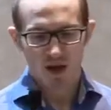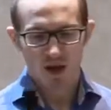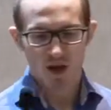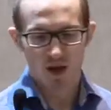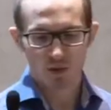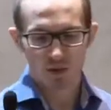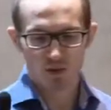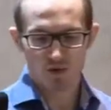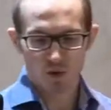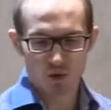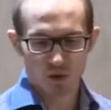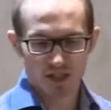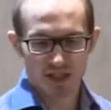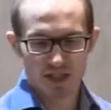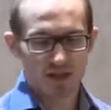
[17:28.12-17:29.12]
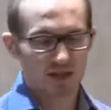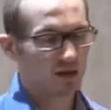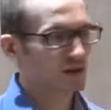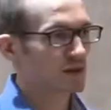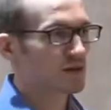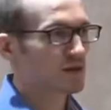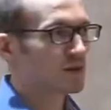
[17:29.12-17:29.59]
Uh, we do forward DNS
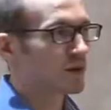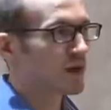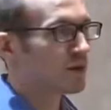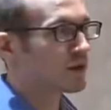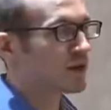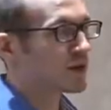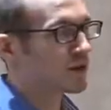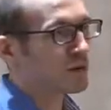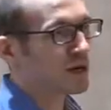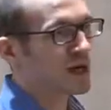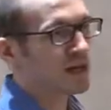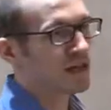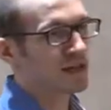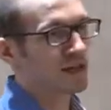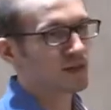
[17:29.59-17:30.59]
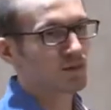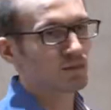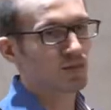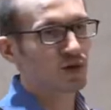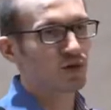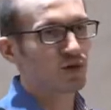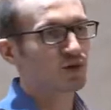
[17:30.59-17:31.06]
lookups as well. We compile like a
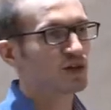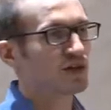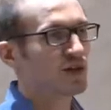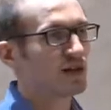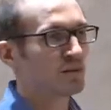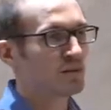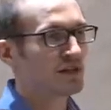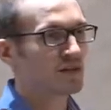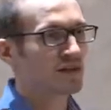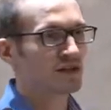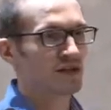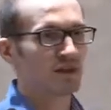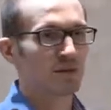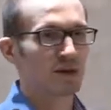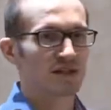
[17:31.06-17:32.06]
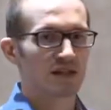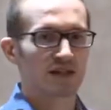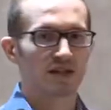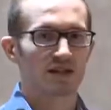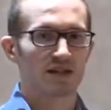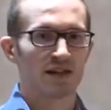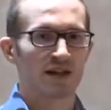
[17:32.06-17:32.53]
huge name list and
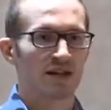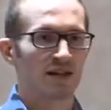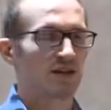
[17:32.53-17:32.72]
basically say,